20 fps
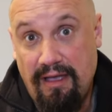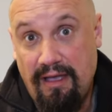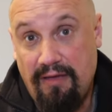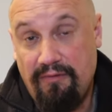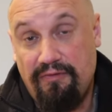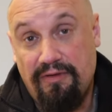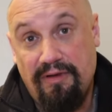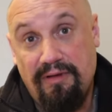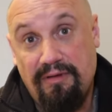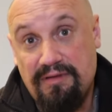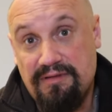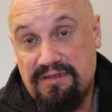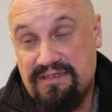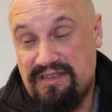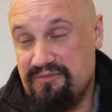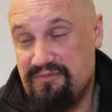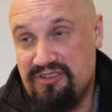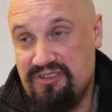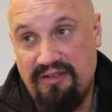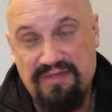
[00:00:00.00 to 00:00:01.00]
for
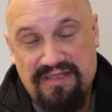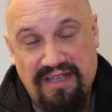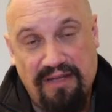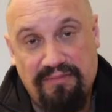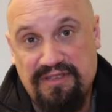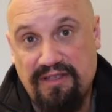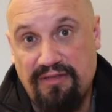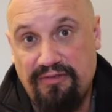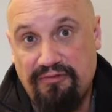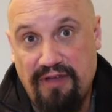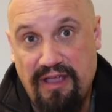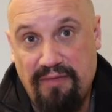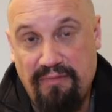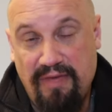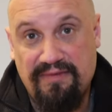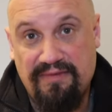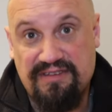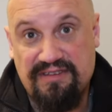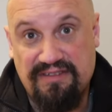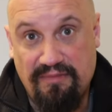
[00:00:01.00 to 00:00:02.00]
sometimes up to three
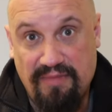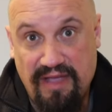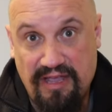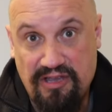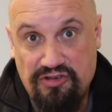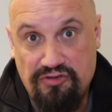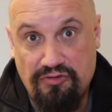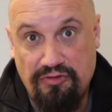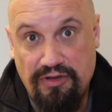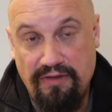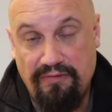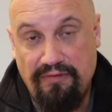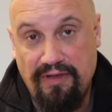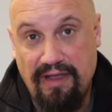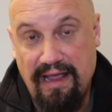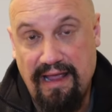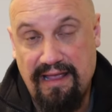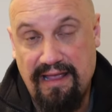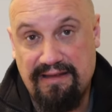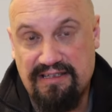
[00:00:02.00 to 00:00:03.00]
months to make sure you've
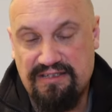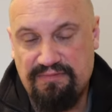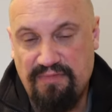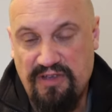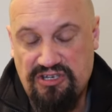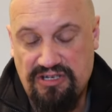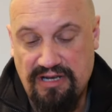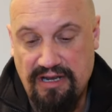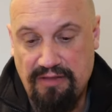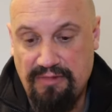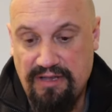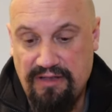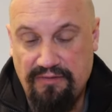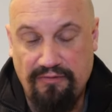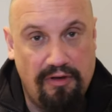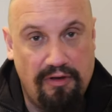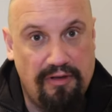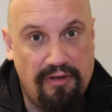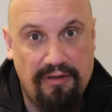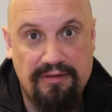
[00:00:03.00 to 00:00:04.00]
cleared, especially when you've
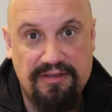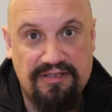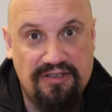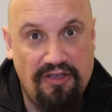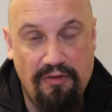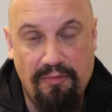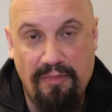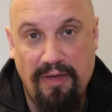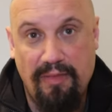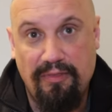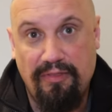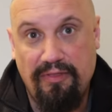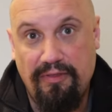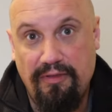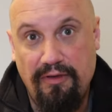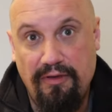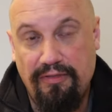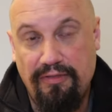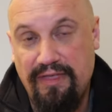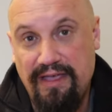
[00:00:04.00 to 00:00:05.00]
got two month
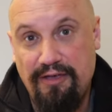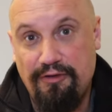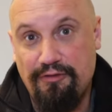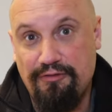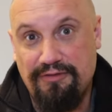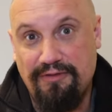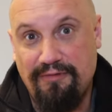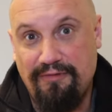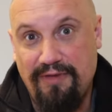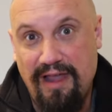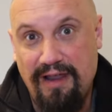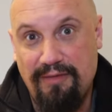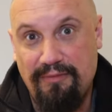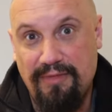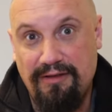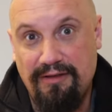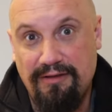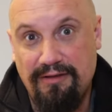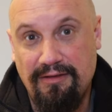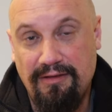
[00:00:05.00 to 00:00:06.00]
oothecal
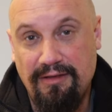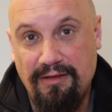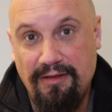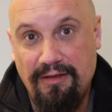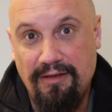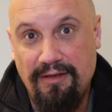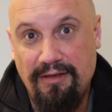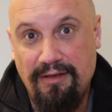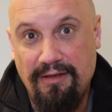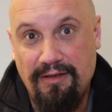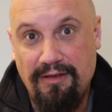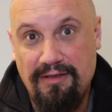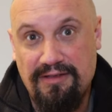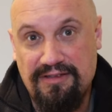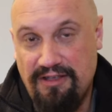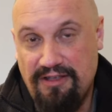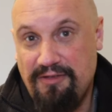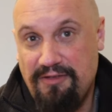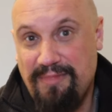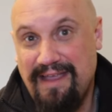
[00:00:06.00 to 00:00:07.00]
development,
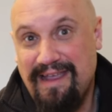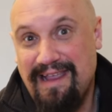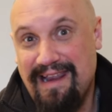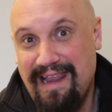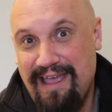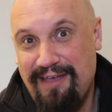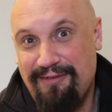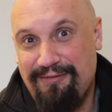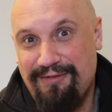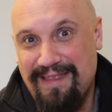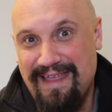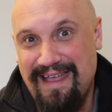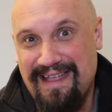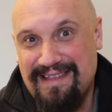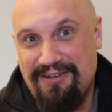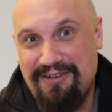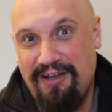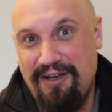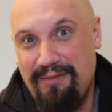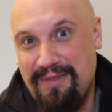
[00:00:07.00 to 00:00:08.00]
so you can be clear for
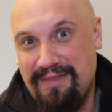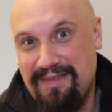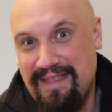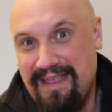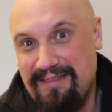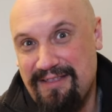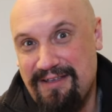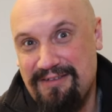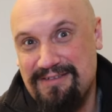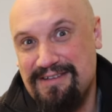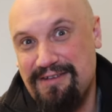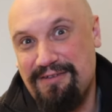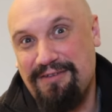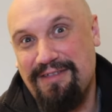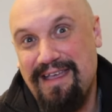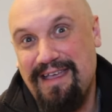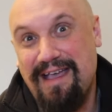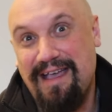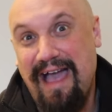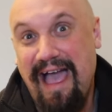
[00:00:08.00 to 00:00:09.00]
that time, and then those
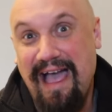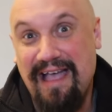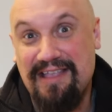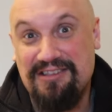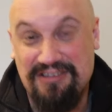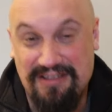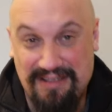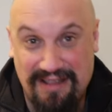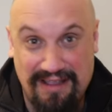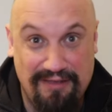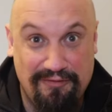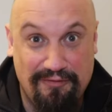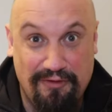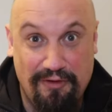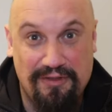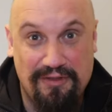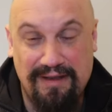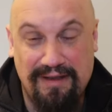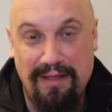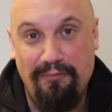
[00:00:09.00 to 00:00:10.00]
ootheca hatch, and then you've
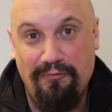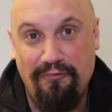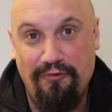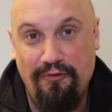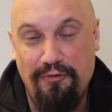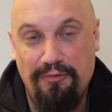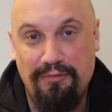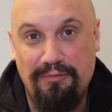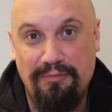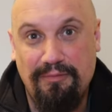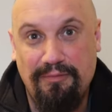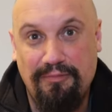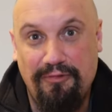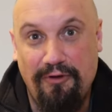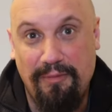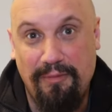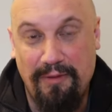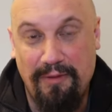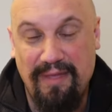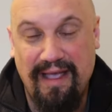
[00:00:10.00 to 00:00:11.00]
got the nymphal
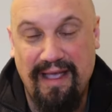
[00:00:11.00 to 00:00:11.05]
problem